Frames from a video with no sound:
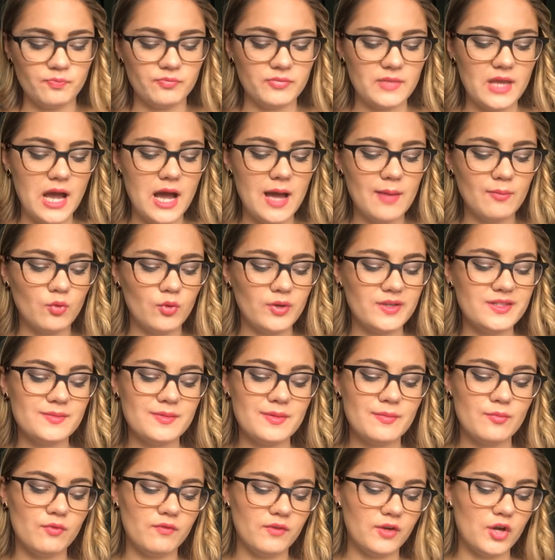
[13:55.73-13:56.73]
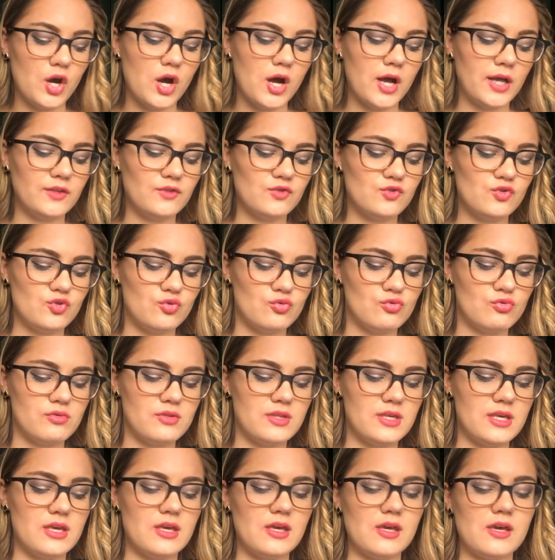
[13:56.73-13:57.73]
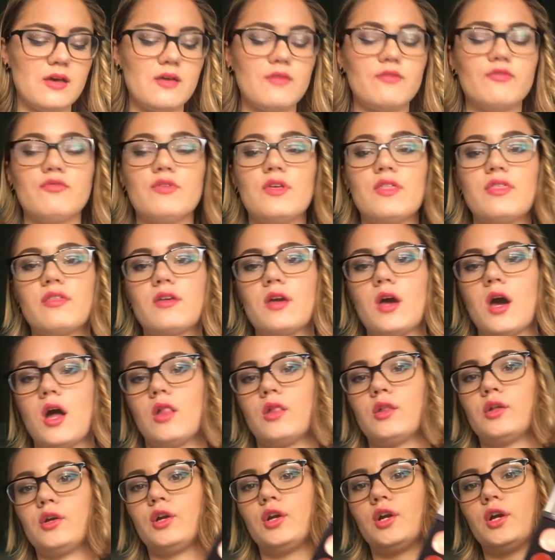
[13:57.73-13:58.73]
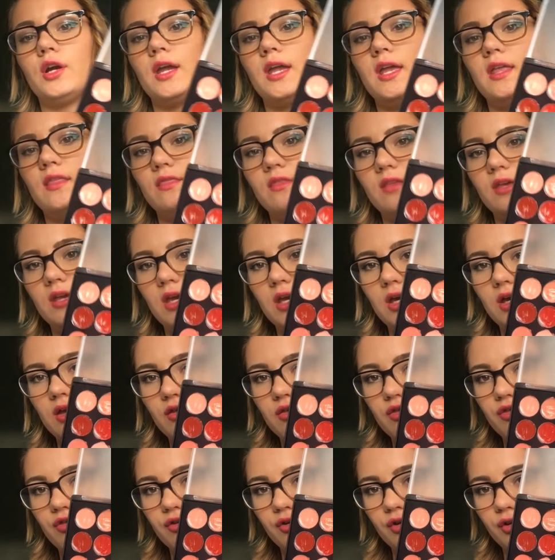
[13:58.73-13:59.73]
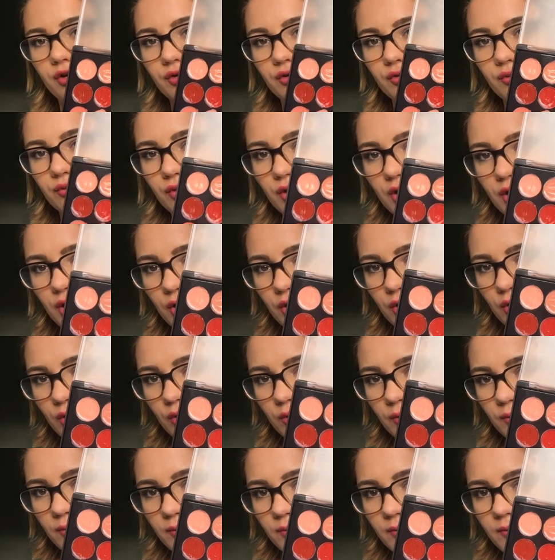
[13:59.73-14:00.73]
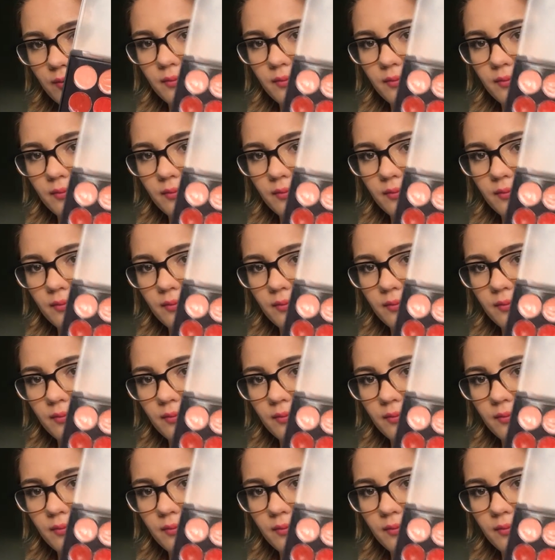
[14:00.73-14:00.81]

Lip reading: Now I'm going to be moving on to the fifth color in the third row.